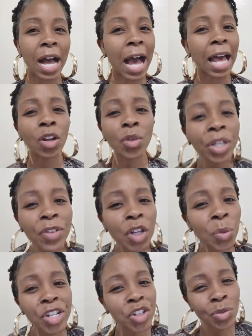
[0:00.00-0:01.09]
I don't even know
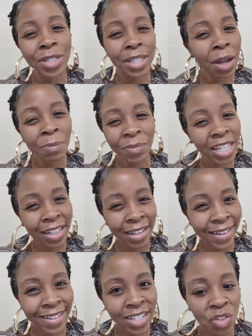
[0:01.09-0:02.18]
what juiced up
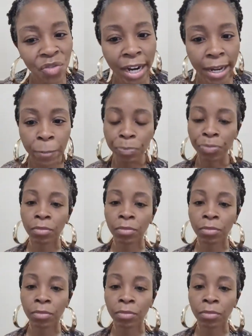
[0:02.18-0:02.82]
means, right?